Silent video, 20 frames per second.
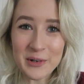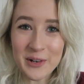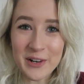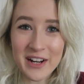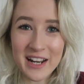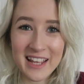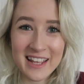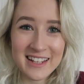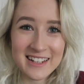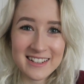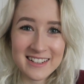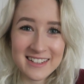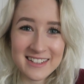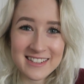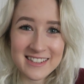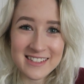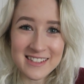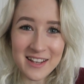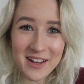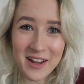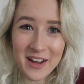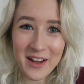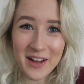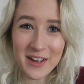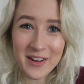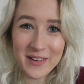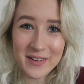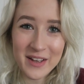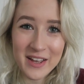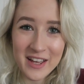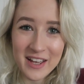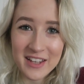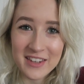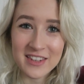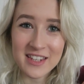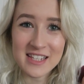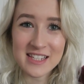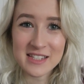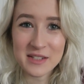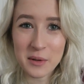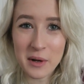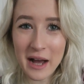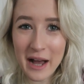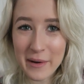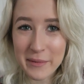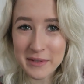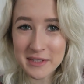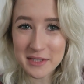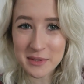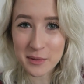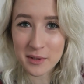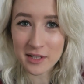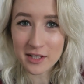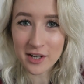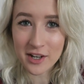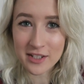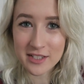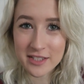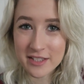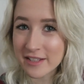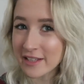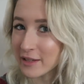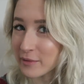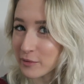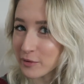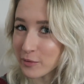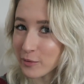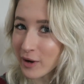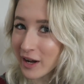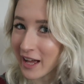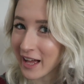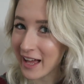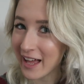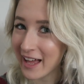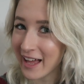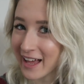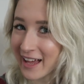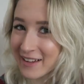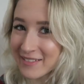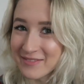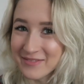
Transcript: morning so this is what happens when i go to sleep with wet hair